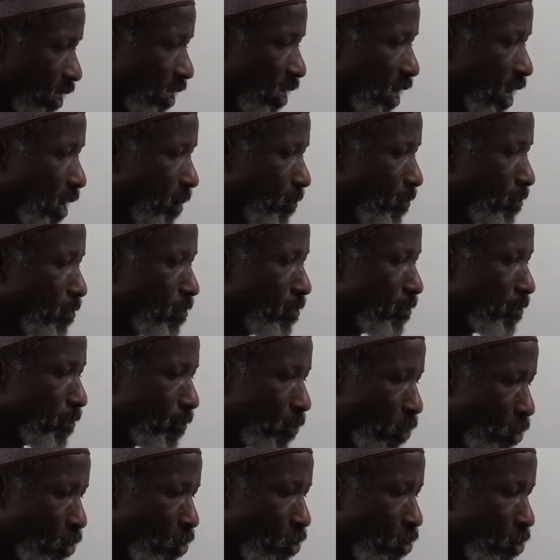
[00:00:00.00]
there are
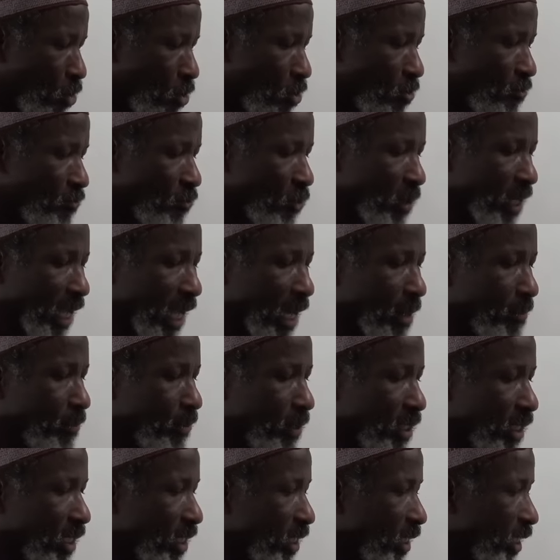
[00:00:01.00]
more
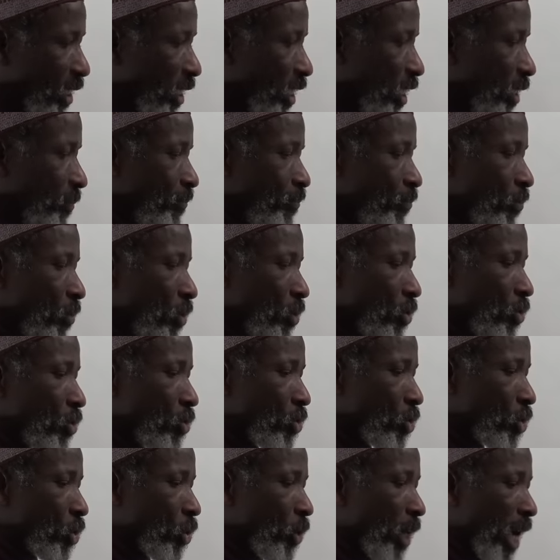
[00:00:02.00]
vocabulary
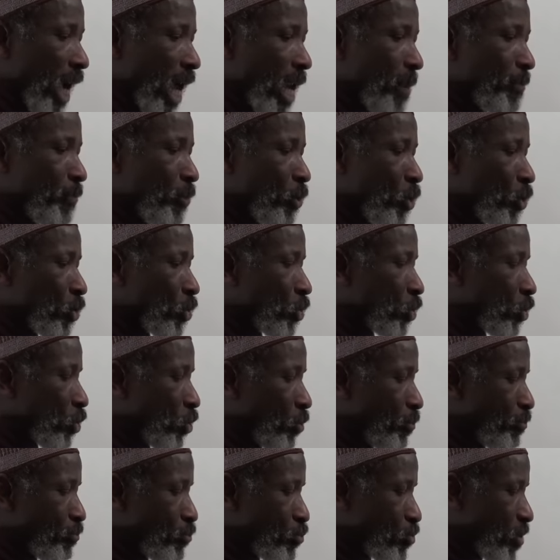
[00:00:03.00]
to help you
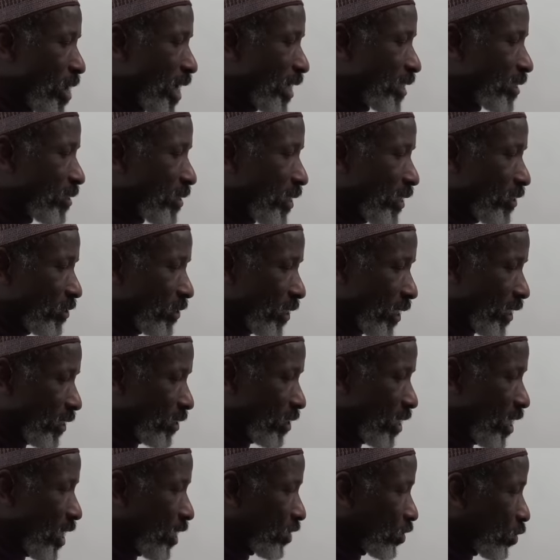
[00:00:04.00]
to practice
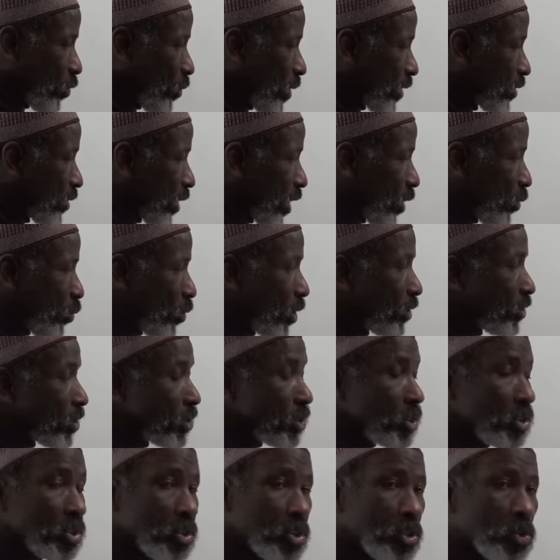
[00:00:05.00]
this. So what I
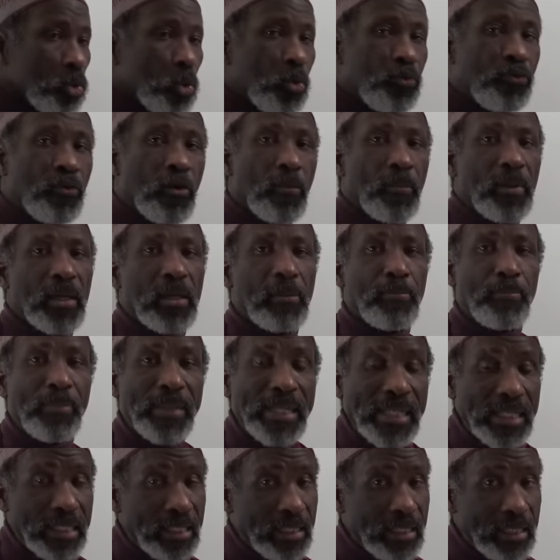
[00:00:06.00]
want you to do for me,
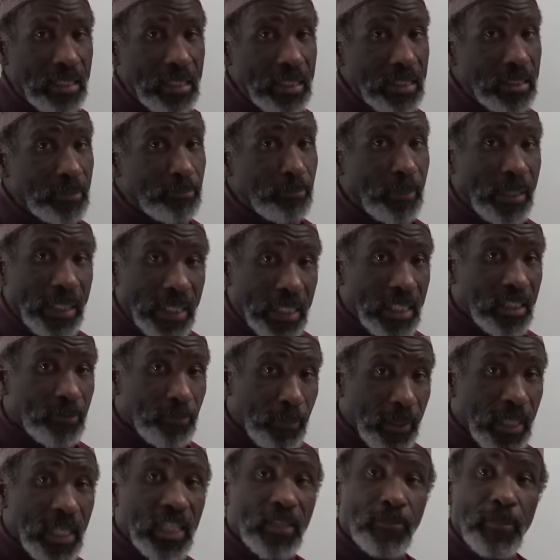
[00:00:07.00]
please, please,
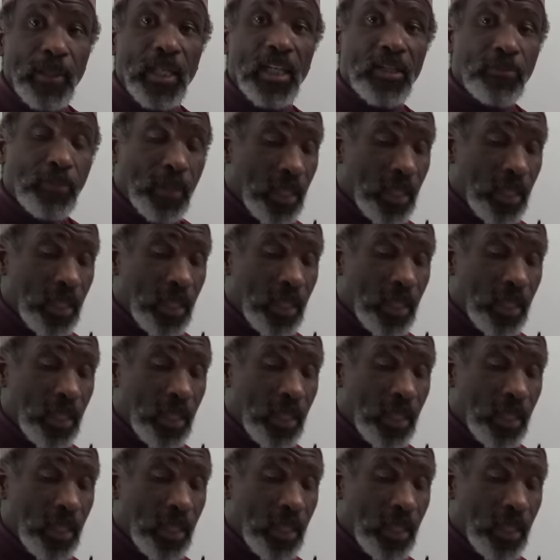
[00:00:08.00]
please, please,